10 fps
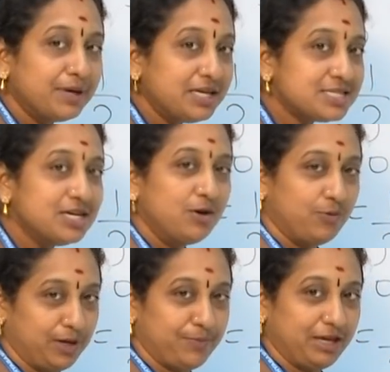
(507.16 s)
but
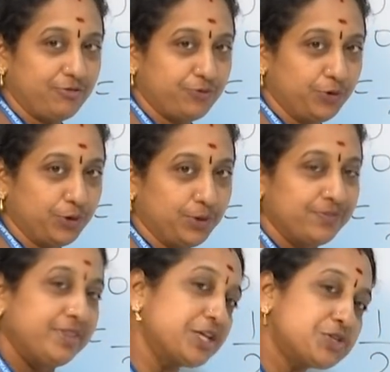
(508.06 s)
1 by 4.
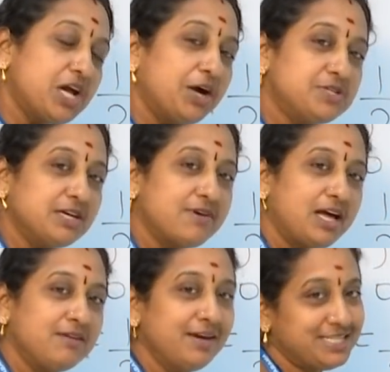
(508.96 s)
Next, we have to
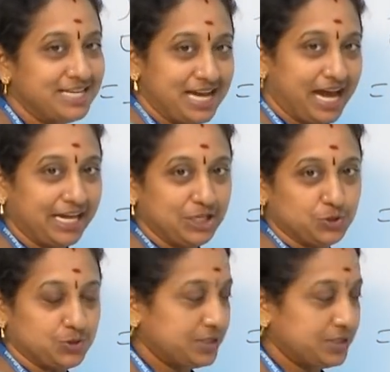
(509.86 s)
evaluate I2,